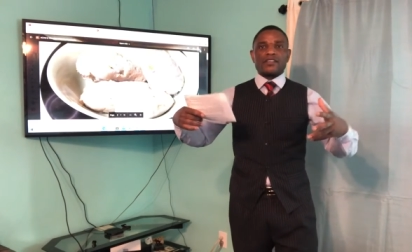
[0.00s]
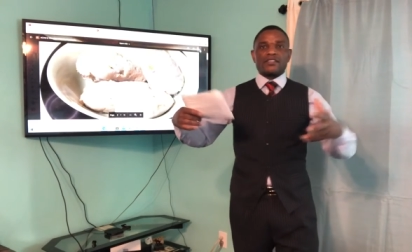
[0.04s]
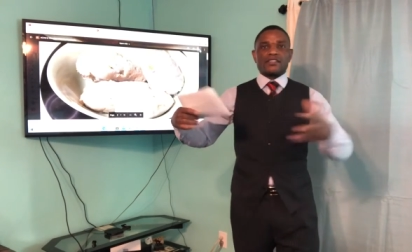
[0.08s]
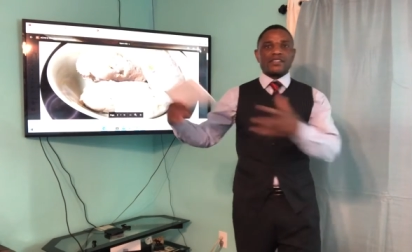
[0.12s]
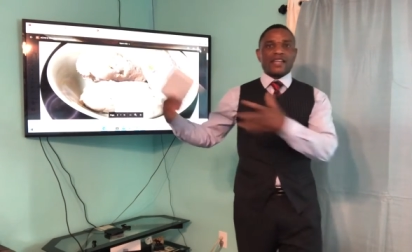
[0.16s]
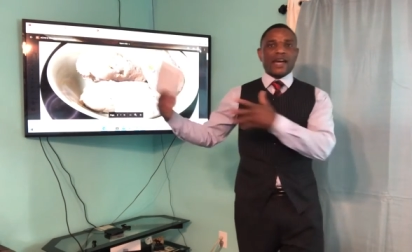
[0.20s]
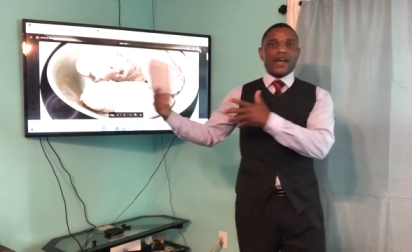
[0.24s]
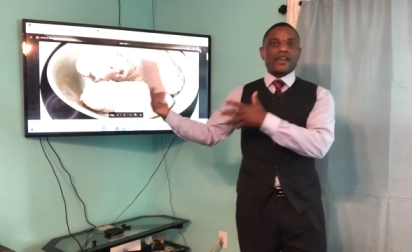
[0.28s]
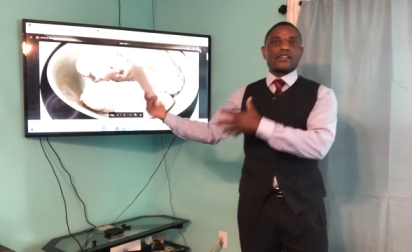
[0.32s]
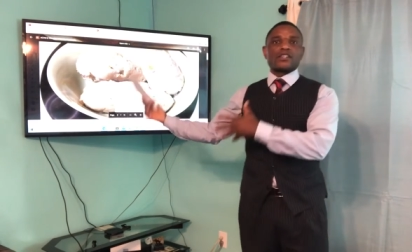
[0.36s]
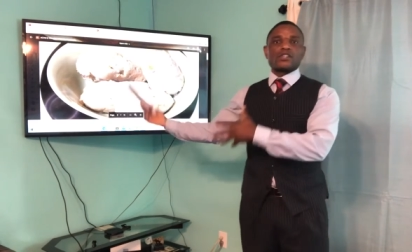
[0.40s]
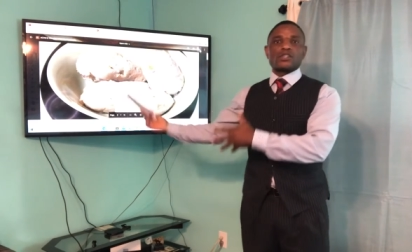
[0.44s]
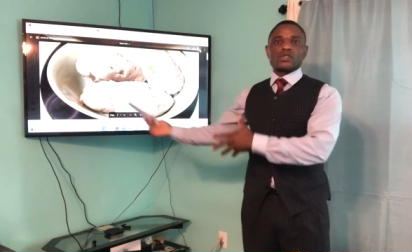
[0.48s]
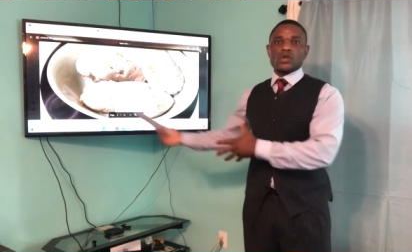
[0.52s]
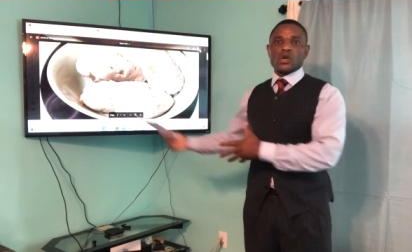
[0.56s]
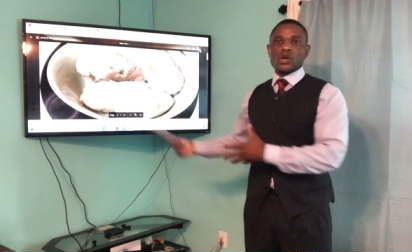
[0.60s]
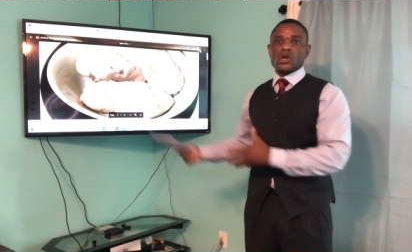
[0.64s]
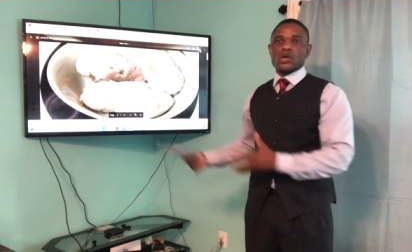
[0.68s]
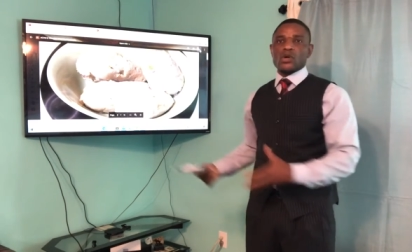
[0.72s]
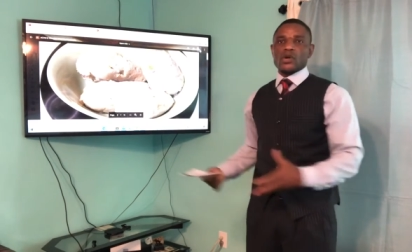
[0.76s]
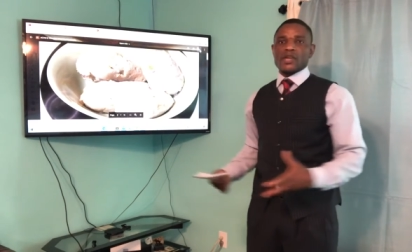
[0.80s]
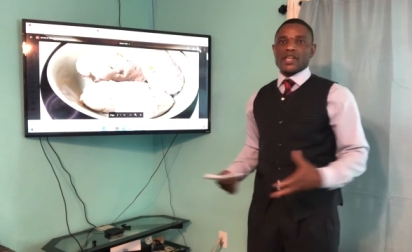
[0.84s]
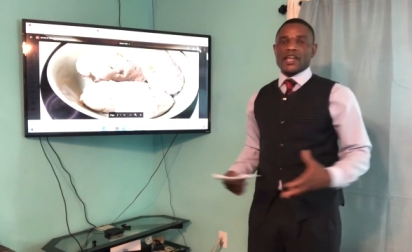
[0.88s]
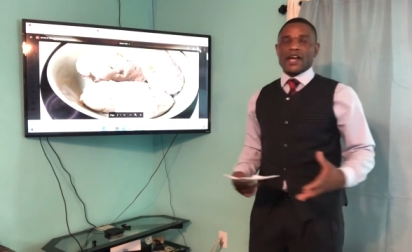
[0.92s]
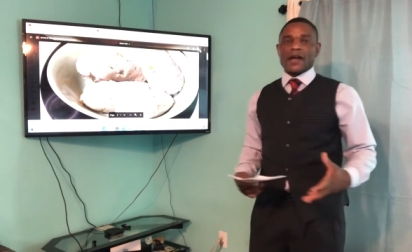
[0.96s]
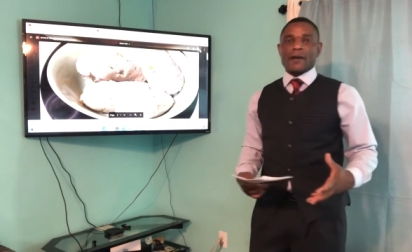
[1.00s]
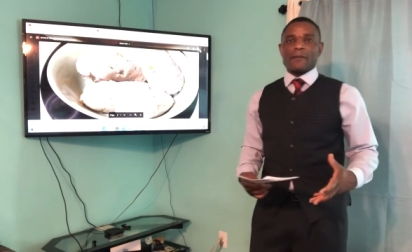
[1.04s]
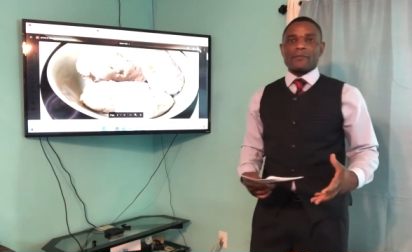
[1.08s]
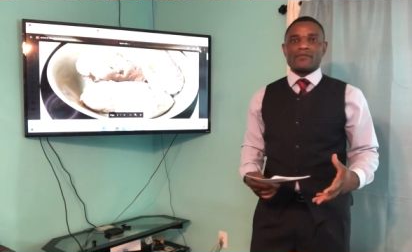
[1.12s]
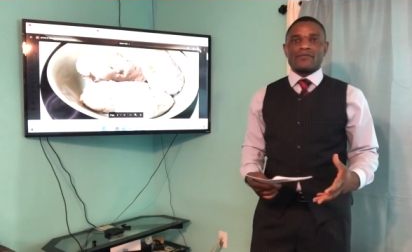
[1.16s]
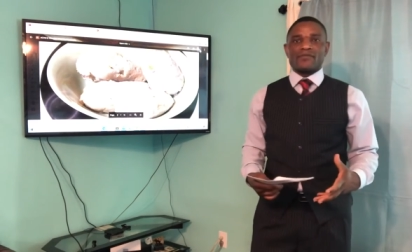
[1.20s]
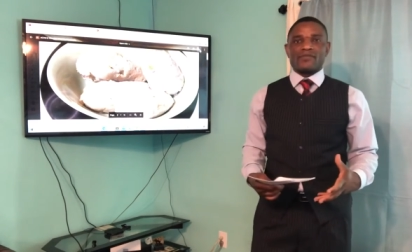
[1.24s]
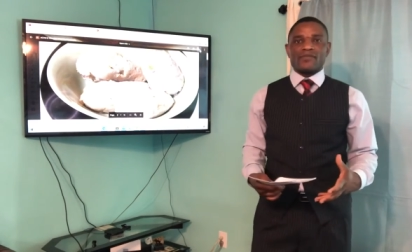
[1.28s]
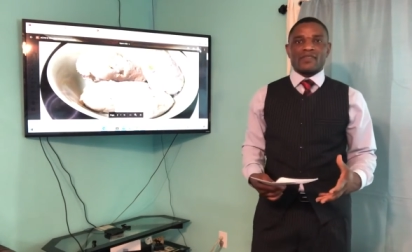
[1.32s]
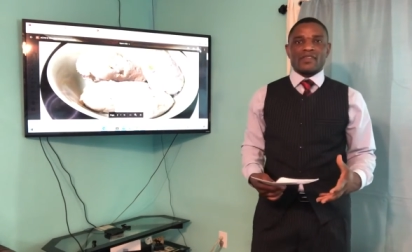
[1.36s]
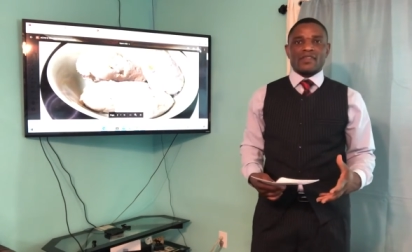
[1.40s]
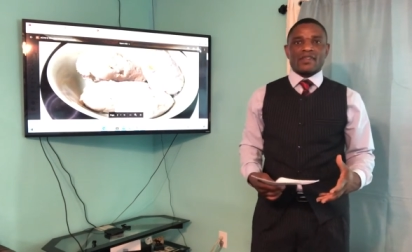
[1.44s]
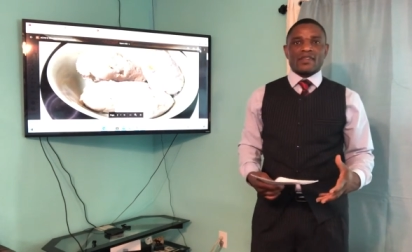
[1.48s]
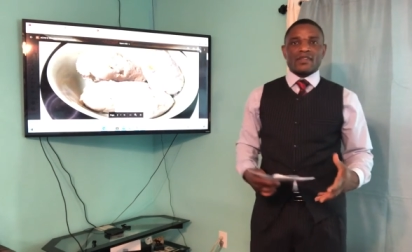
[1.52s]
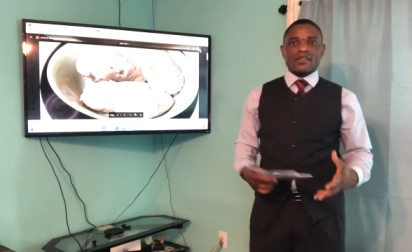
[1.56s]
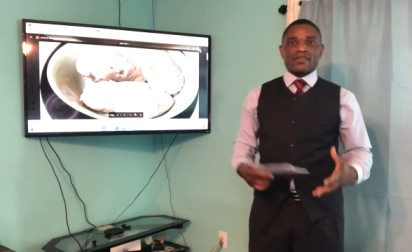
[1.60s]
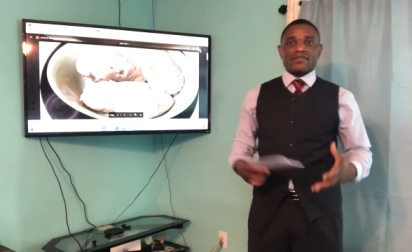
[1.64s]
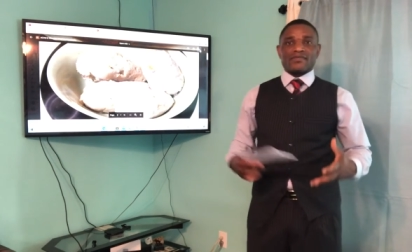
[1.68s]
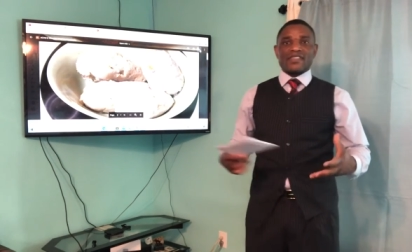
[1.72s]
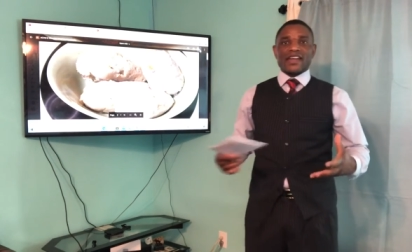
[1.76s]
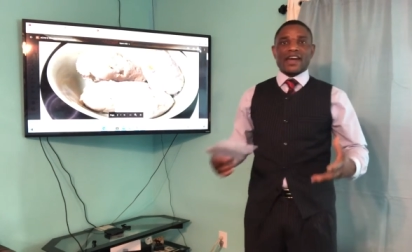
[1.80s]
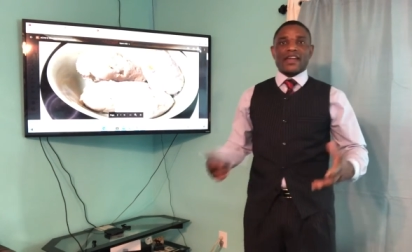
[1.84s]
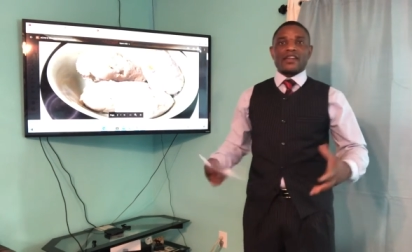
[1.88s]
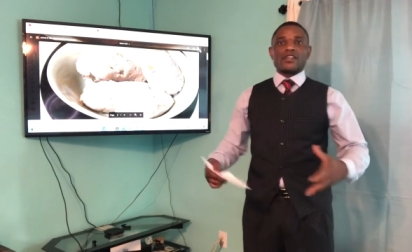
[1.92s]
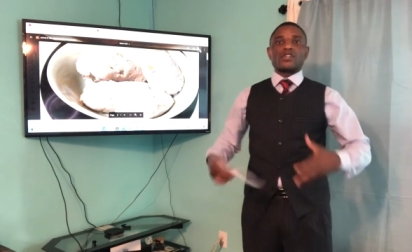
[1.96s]
that is cocoyam
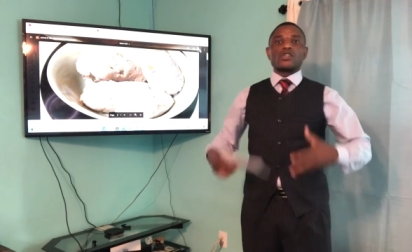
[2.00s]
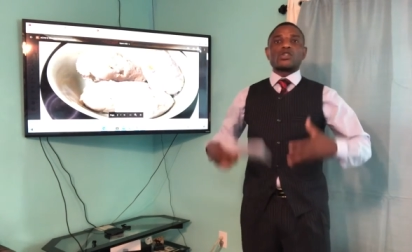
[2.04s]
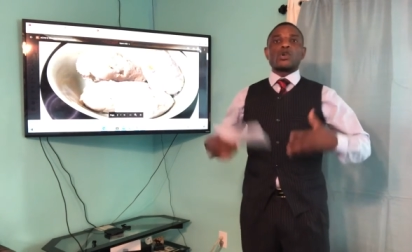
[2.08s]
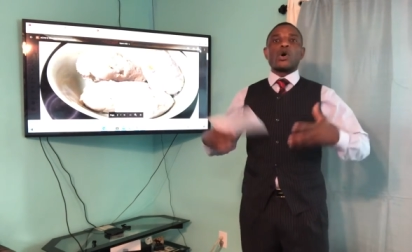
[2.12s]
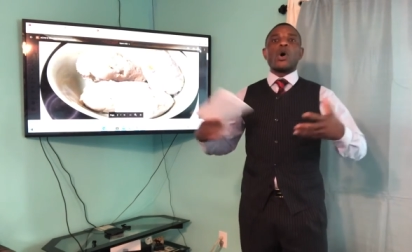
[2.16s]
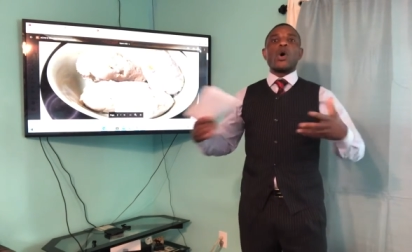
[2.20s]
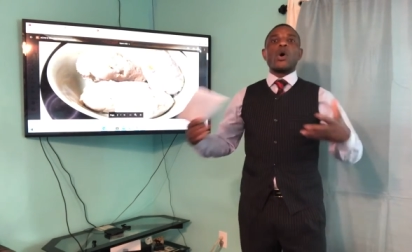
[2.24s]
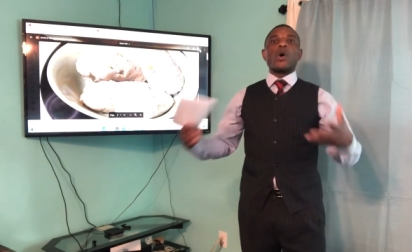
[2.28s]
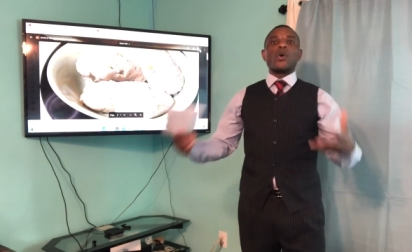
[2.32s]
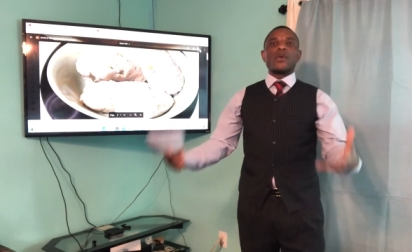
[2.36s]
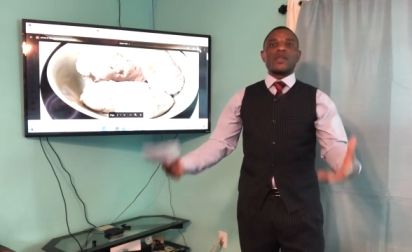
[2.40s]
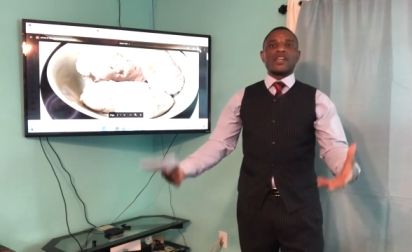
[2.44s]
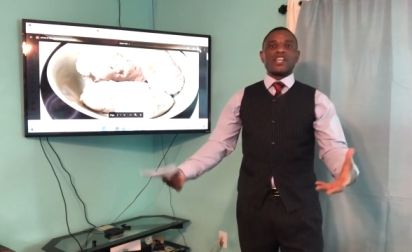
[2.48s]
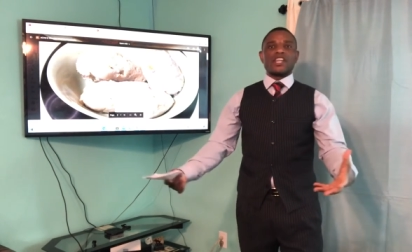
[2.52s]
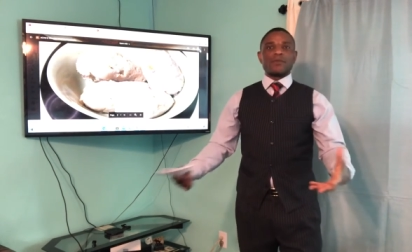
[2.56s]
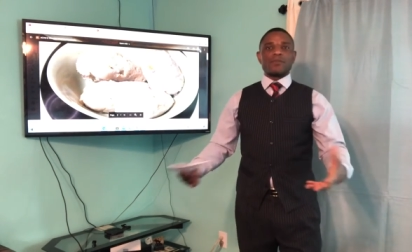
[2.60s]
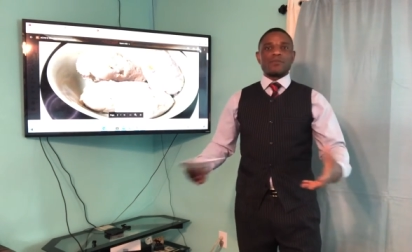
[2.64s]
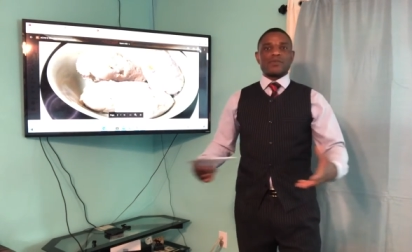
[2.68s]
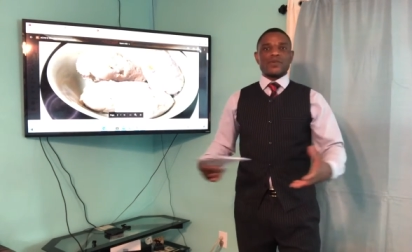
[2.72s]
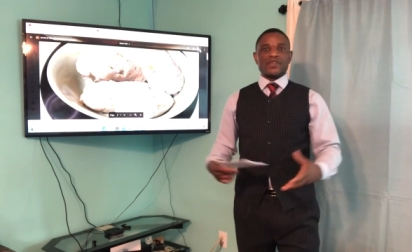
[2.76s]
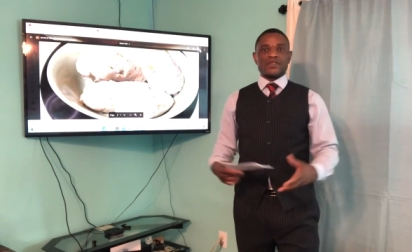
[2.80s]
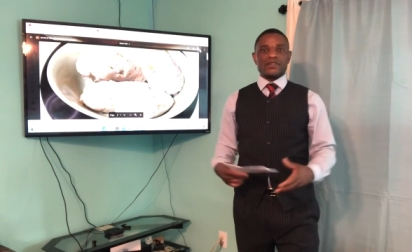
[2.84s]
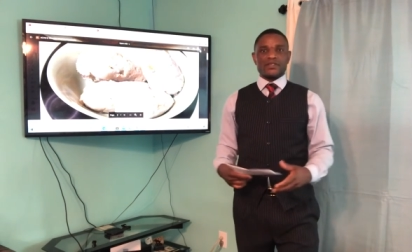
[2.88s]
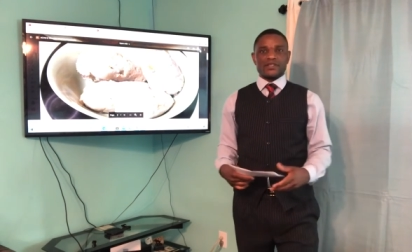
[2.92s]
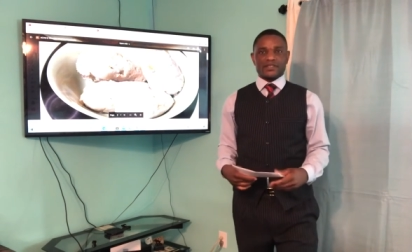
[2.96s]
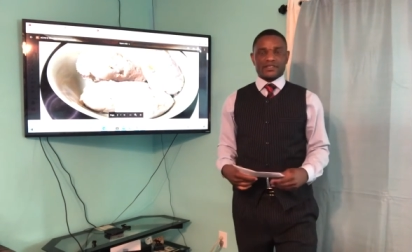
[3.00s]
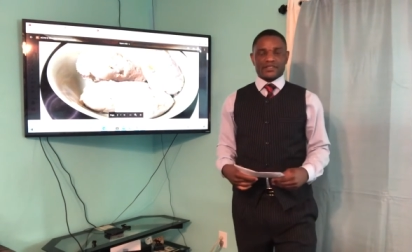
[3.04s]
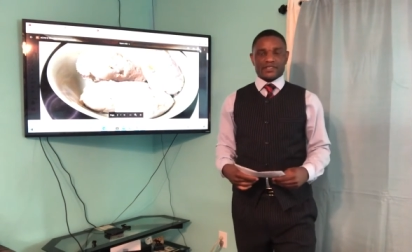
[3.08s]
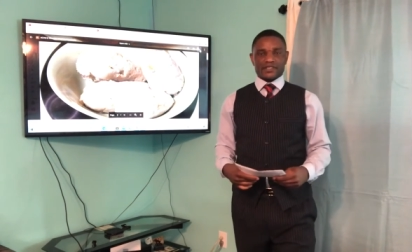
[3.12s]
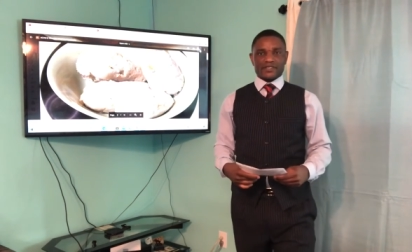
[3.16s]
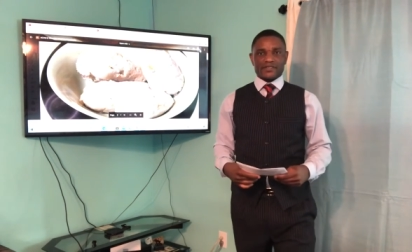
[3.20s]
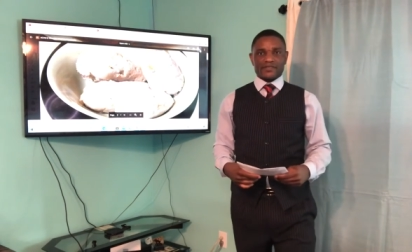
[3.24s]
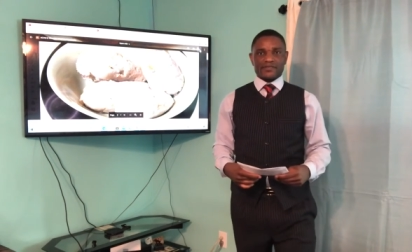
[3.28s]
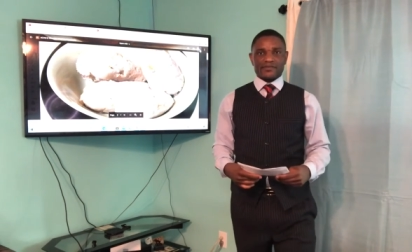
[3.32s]
that is already peeled.